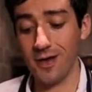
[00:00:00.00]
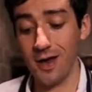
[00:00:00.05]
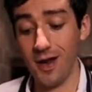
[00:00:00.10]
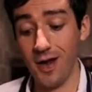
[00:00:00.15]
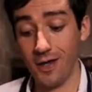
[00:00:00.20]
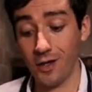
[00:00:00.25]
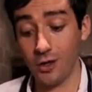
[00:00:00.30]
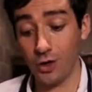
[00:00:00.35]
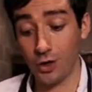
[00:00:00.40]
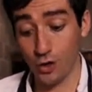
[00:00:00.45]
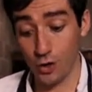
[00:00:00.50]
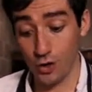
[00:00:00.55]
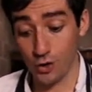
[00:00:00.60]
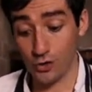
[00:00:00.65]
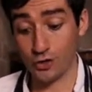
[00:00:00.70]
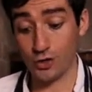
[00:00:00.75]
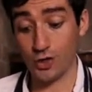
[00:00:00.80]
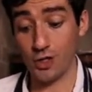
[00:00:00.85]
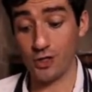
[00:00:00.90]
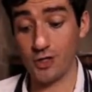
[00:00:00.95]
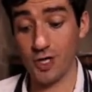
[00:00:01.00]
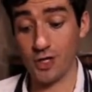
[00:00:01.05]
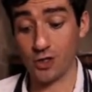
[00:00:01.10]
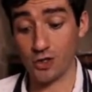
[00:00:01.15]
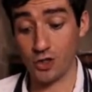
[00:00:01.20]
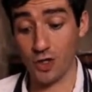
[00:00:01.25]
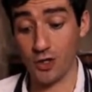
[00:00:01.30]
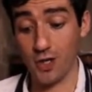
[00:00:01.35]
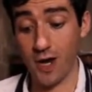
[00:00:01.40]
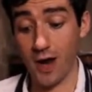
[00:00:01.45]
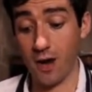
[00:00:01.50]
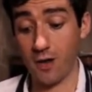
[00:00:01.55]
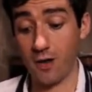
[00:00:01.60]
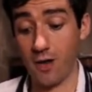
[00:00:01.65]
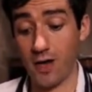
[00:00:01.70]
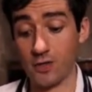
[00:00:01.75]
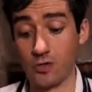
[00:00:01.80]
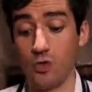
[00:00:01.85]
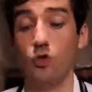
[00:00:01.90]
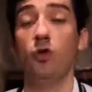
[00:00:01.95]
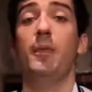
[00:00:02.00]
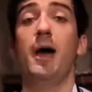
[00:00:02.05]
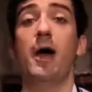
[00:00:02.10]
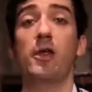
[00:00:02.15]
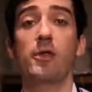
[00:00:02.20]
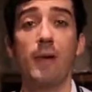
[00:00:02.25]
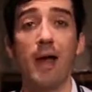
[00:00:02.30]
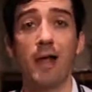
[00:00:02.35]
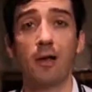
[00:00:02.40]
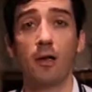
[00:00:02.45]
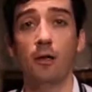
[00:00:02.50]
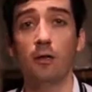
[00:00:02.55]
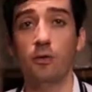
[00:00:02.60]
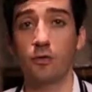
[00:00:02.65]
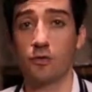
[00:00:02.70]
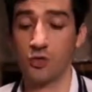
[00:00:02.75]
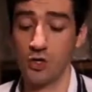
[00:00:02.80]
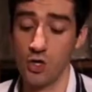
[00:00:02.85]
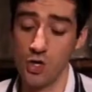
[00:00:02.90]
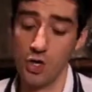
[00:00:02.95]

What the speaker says: in good condition. Now, it's all about the petals.